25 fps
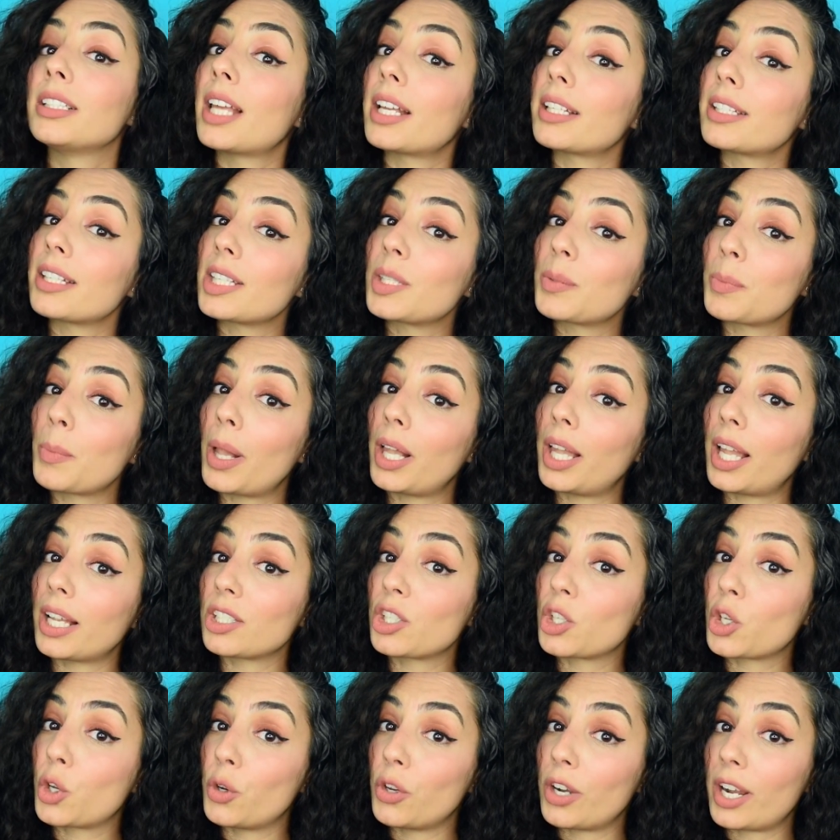Does it smell
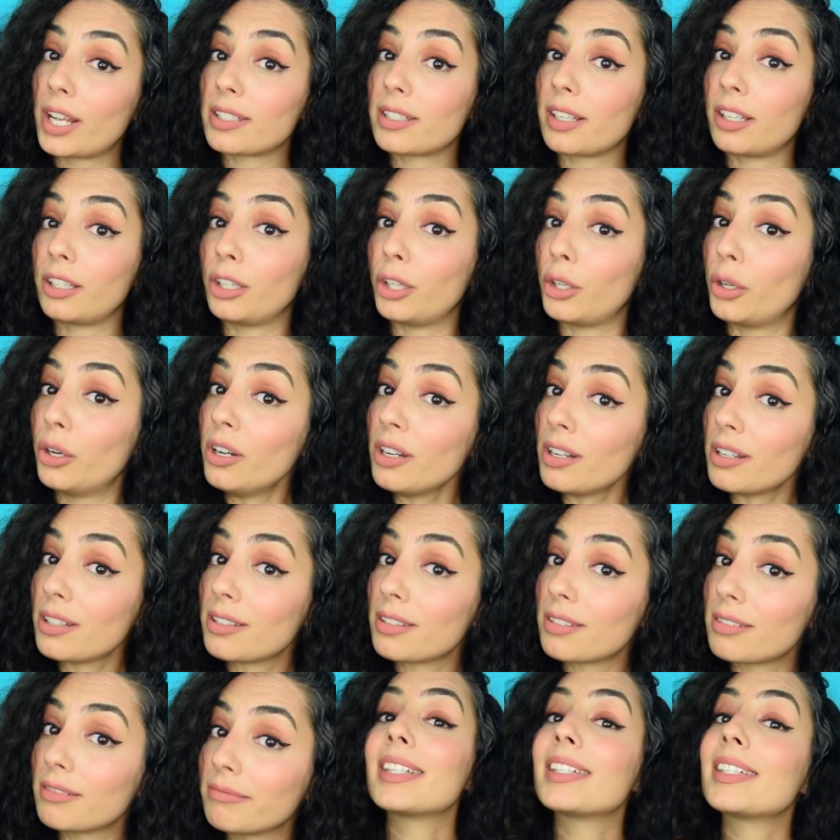as good as it
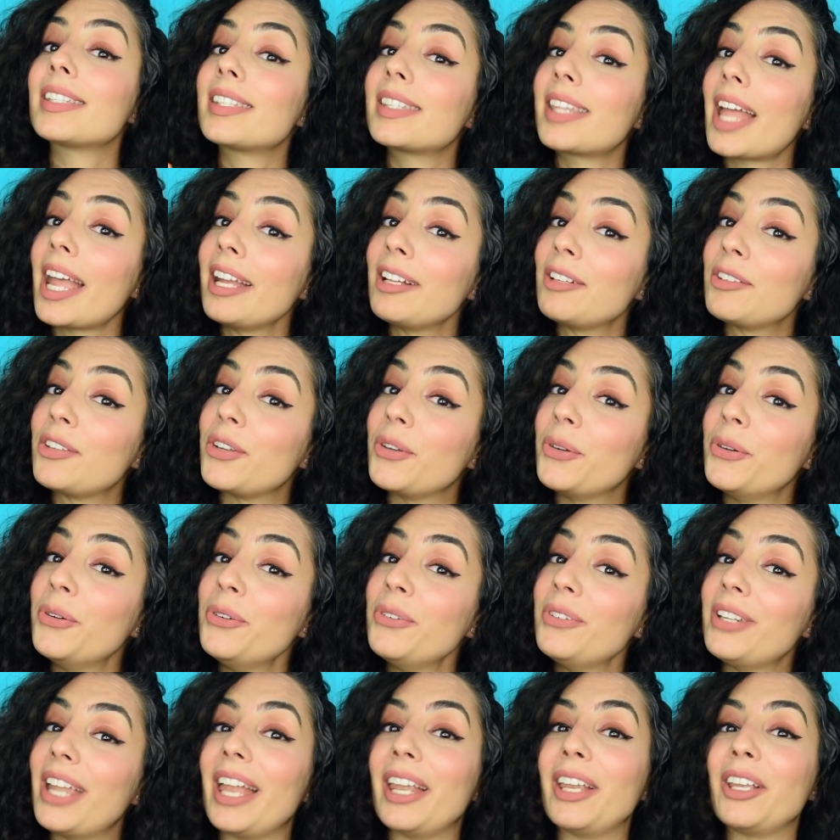looks? Stay
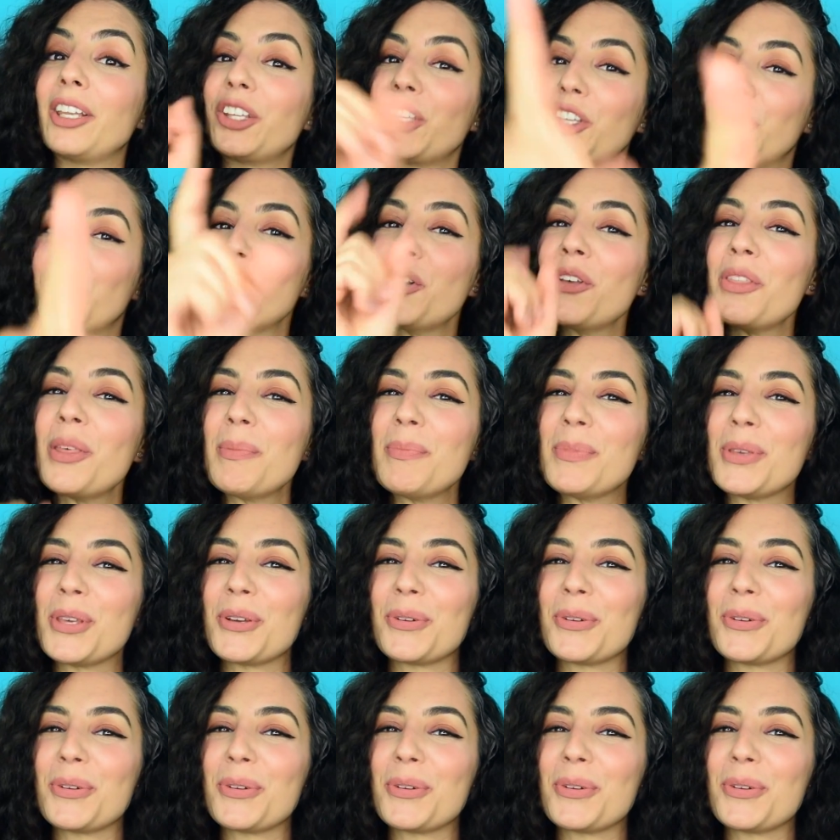tuned and cue the